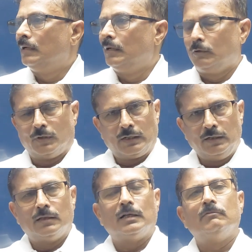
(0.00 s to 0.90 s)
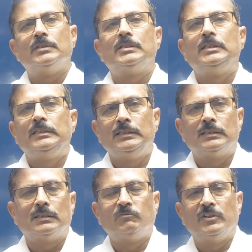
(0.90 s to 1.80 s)
Now earlier I was teaching
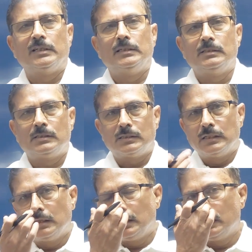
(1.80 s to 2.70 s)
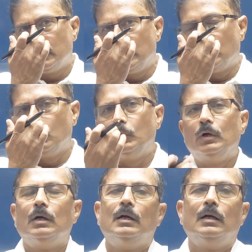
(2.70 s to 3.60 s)
somewhere else. Now
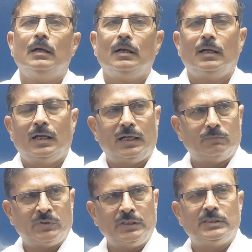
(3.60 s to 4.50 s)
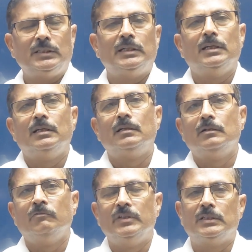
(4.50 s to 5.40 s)
I am teaching here
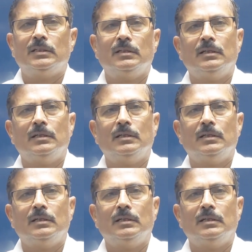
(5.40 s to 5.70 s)
with